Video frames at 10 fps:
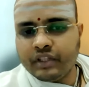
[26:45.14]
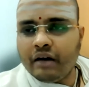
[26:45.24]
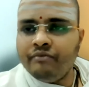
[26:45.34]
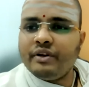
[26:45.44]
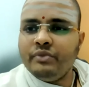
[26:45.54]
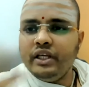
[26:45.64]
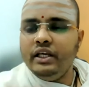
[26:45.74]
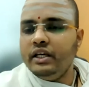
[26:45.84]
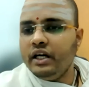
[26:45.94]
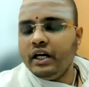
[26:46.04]
come from
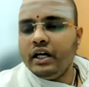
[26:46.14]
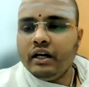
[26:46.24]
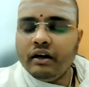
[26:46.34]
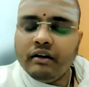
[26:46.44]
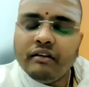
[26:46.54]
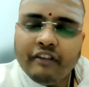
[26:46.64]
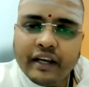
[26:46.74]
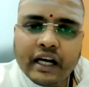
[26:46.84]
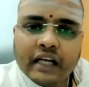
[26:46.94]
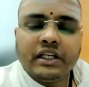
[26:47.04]
the uh,
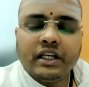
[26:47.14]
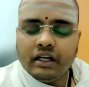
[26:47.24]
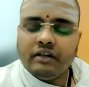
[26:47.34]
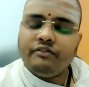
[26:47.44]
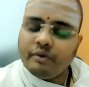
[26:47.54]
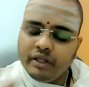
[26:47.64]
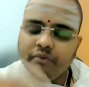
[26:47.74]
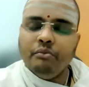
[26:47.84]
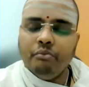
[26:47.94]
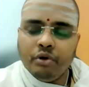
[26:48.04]
Vainash, uh, from
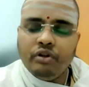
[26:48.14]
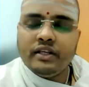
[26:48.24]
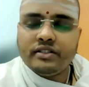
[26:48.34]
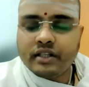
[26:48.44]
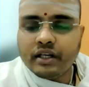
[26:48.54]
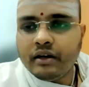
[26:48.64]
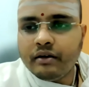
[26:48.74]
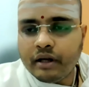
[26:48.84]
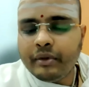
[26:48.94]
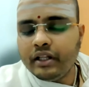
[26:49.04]
the Buddhist, uh,
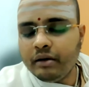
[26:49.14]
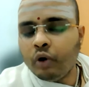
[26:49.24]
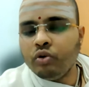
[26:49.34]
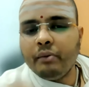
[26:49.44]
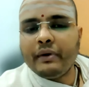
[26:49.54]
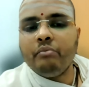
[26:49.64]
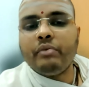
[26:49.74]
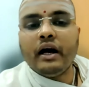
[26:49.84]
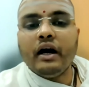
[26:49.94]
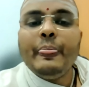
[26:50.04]
I mean the Bauddha
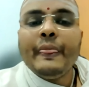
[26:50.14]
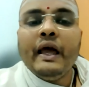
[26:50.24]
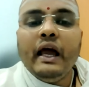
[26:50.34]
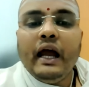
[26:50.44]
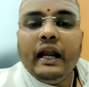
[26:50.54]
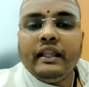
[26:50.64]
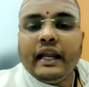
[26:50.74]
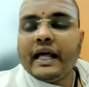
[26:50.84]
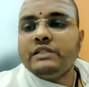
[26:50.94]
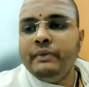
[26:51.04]
Parampara, and
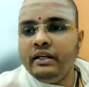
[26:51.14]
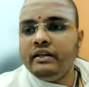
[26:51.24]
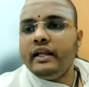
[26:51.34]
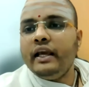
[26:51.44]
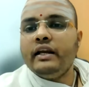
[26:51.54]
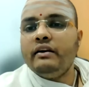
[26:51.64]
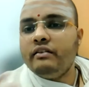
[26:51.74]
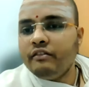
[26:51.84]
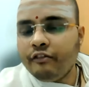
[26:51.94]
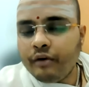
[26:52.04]
that has been taken
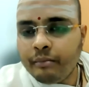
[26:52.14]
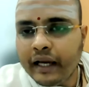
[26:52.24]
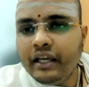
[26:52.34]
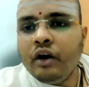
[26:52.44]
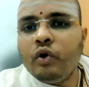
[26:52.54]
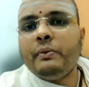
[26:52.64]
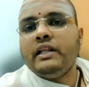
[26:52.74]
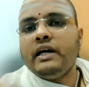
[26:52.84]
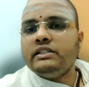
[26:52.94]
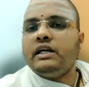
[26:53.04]
uh, by
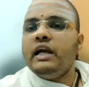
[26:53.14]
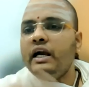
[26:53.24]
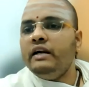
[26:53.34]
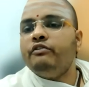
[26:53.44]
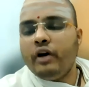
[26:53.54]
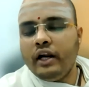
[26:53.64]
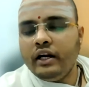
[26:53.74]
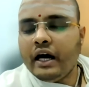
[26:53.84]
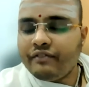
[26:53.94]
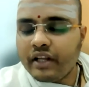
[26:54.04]
Acharya and, and
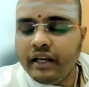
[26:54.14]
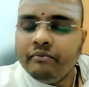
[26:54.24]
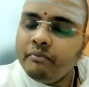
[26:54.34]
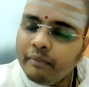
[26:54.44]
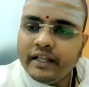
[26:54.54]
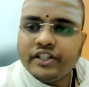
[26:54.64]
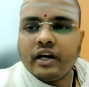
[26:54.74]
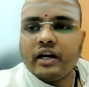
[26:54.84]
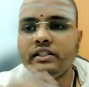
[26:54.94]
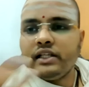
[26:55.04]
after him by
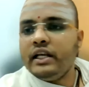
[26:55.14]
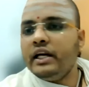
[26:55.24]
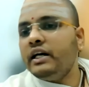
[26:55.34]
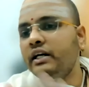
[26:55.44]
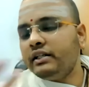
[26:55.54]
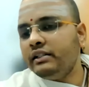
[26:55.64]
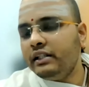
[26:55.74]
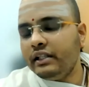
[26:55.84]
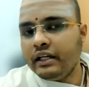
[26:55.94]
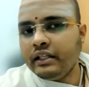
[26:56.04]
Shankaracharya.
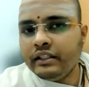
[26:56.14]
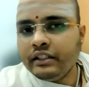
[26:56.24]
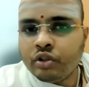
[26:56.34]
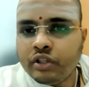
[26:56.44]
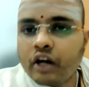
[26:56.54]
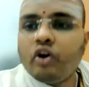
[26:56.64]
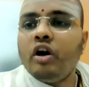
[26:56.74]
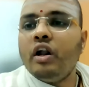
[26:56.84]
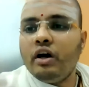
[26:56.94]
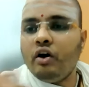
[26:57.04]
Uh, so they are
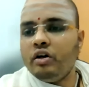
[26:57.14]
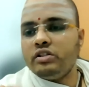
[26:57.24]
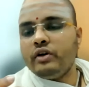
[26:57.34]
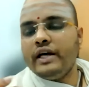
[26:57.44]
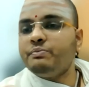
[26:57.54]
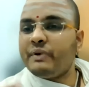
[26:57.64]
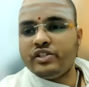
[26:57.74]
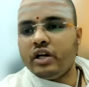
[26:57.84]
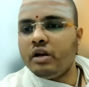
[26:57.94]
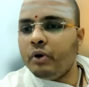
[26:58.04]
called uh, also as
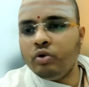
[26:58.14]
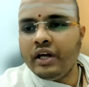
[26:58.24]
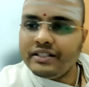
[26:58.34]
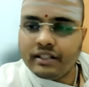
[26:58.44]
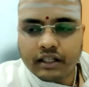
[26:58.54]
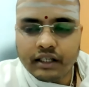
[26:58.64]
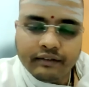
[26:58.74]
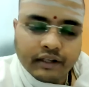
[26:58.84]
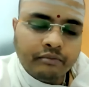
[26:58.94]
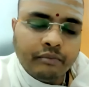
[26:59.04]
Prachanna Bauddhas
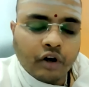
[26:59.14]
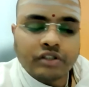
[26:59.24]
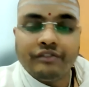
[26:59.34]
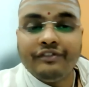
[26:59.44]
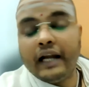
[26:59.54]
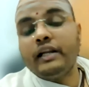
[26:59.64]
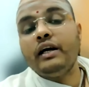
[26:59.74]
even because of that.